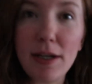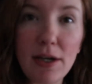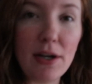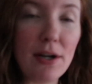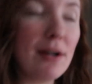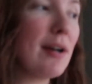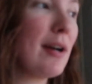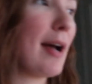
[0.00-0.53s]

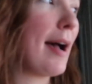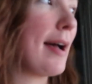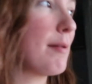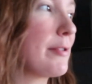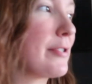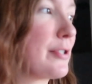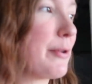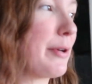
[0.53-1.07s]
here.
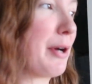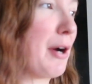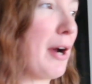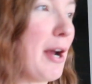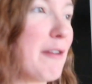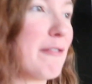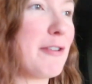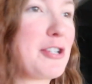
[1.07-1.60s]
I was doing her
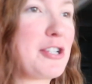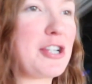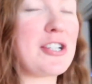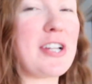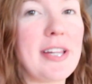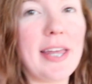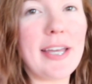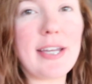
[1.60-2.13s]
hair for
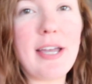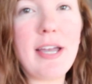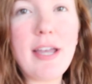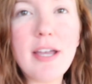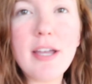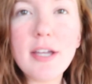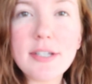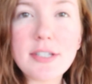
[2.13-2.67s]
church. I like
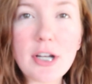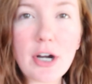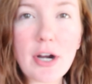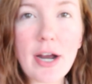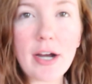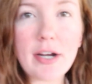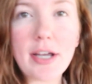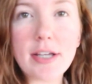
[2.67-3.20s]
did
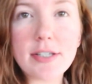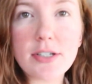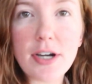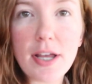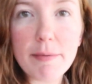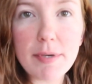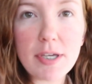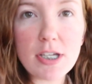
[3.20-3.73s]
her hair
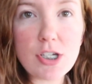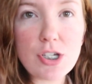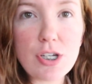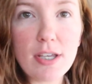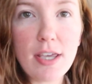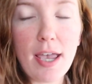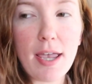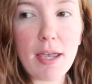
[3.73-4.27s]
yesterday because
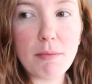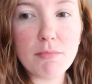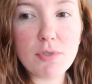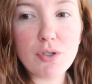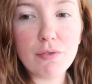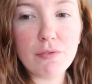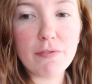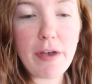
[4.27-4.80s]
she came
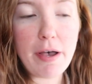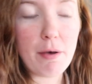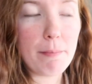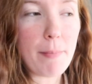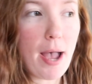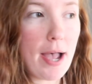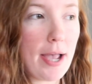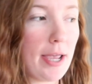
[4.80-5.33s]
to
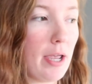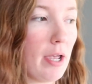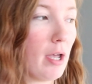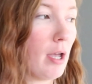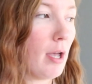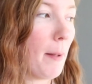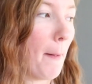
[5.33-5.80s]
film my